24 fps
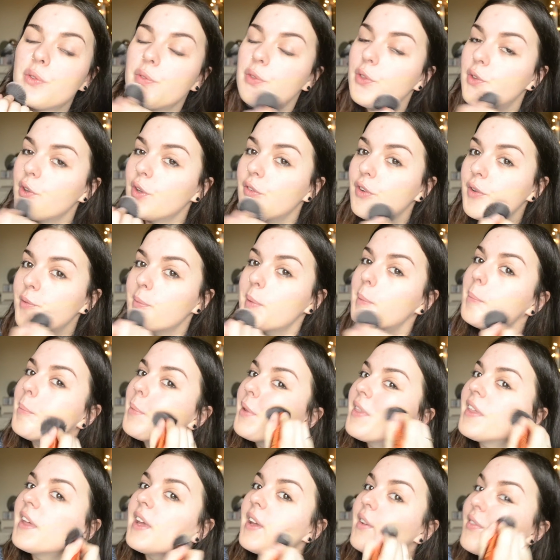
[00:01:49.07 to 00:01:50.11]
Do
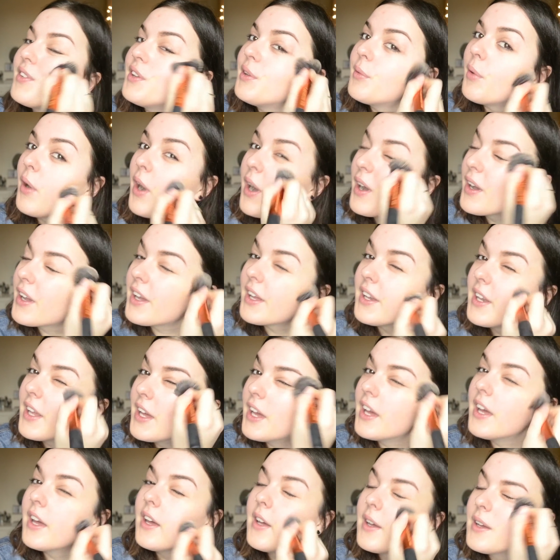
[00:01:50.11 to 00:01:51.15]
remember that if you are going
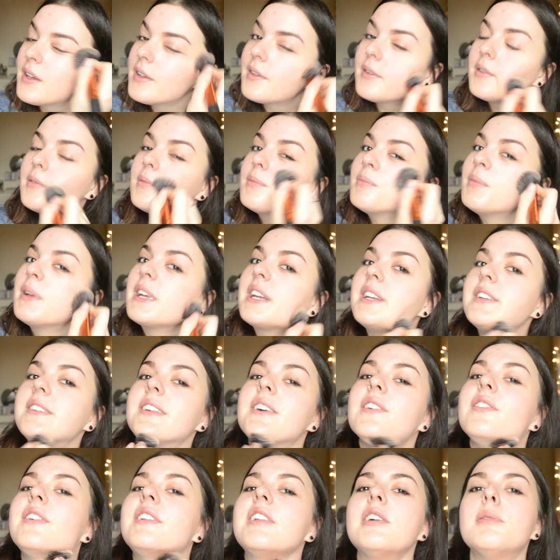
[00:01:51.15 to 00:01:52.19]
to make
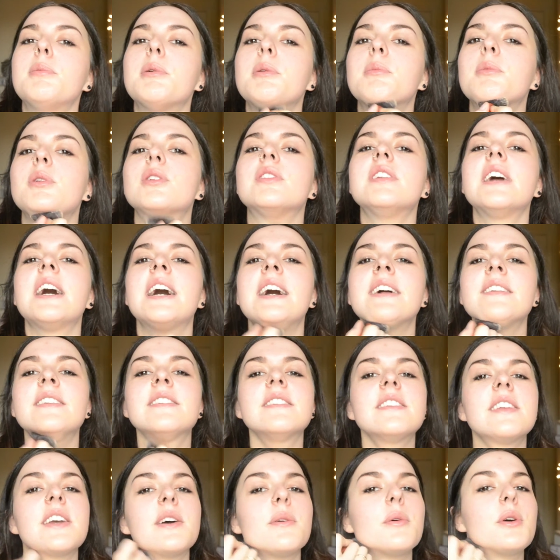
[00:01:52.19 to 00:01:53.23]
yourself a little bit more tan,
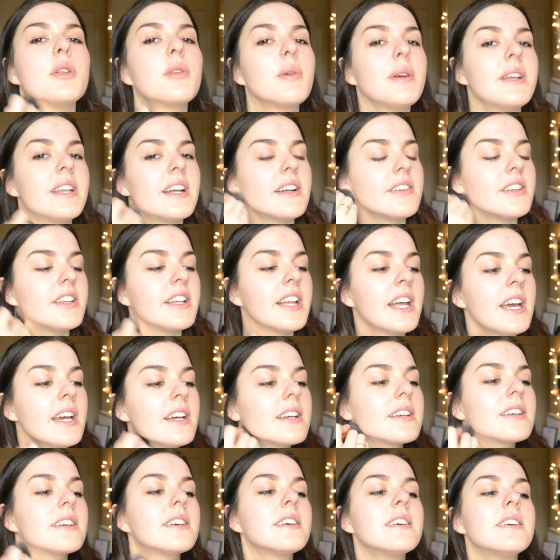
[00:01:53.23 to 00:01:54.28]
go all the way down your
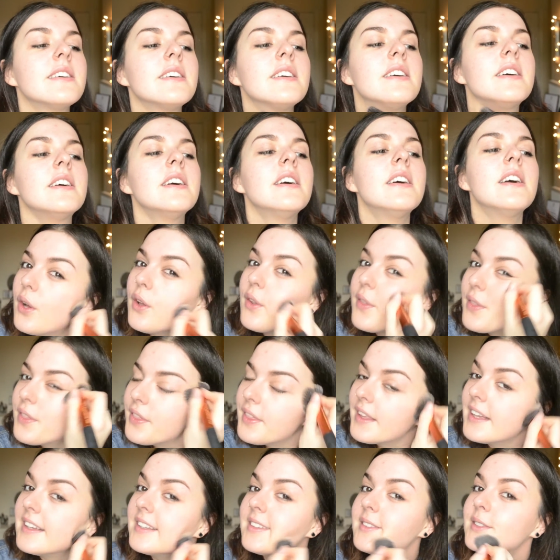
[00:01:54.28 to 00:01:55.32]
neck.
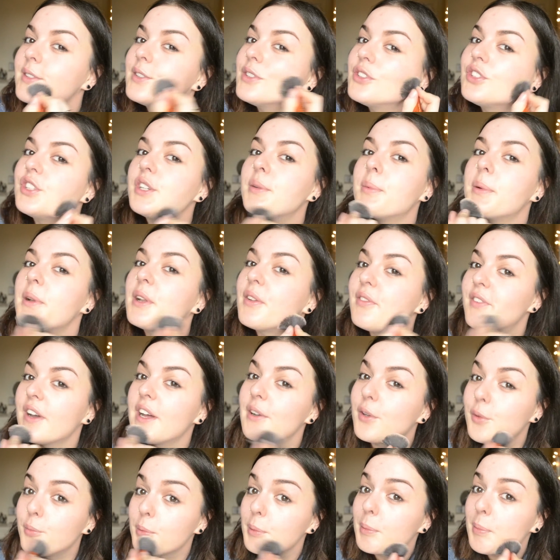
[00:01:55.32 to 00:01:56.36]
This sun stripping
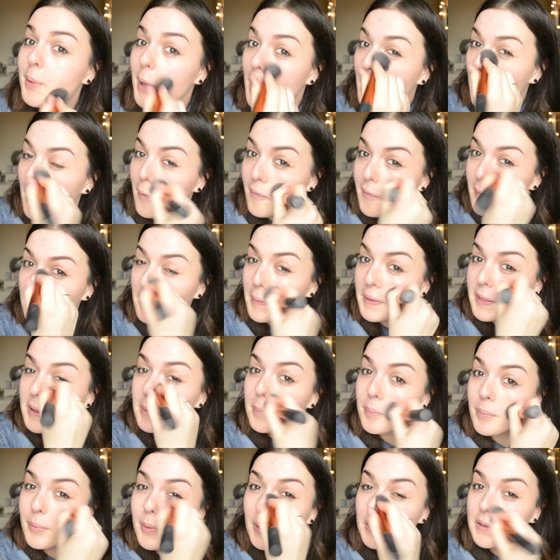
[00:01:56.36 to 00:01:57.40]
effect will be perfect with the
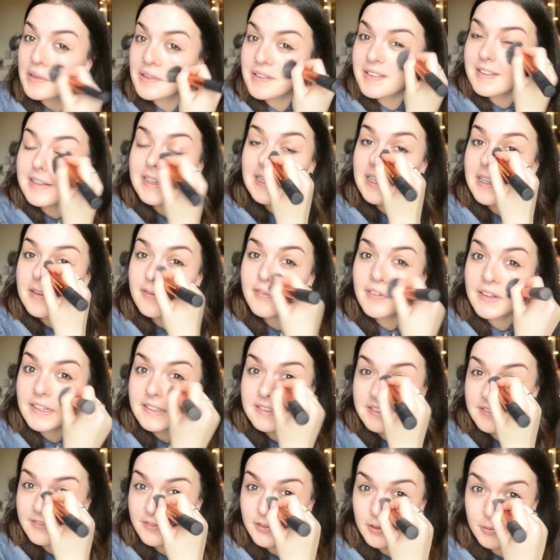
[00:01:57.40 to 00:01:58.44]
bronzy
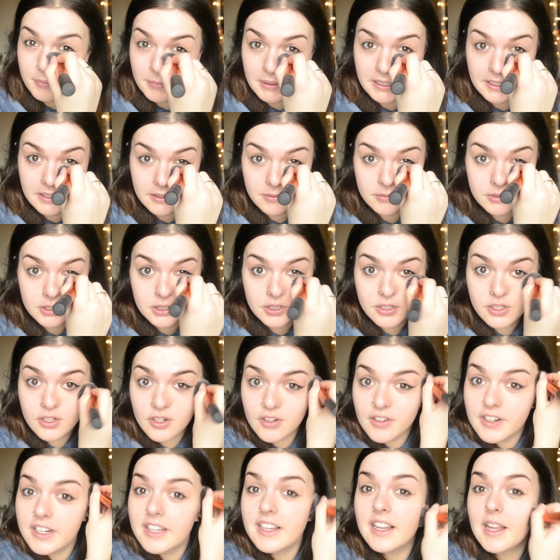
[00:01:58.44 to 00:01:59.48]
festival makeup
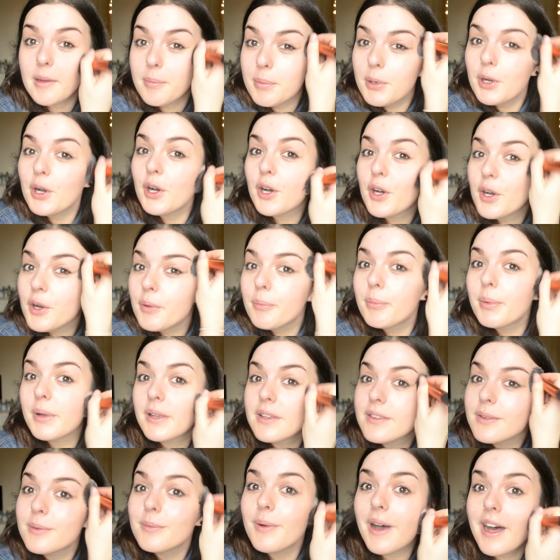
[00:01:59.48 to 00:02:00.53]
tutorial I put up
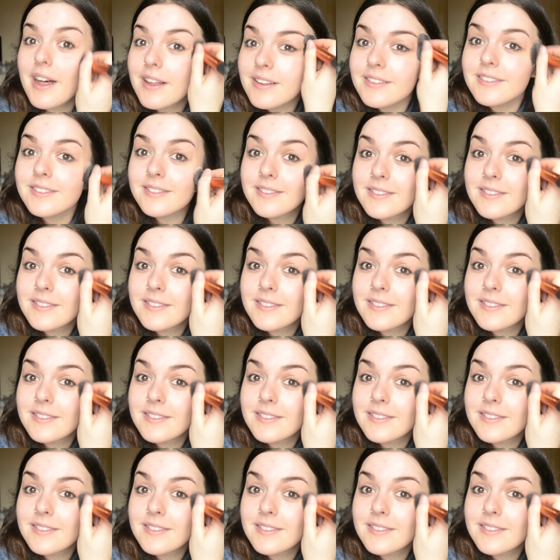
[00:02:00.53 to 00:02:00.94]
as well.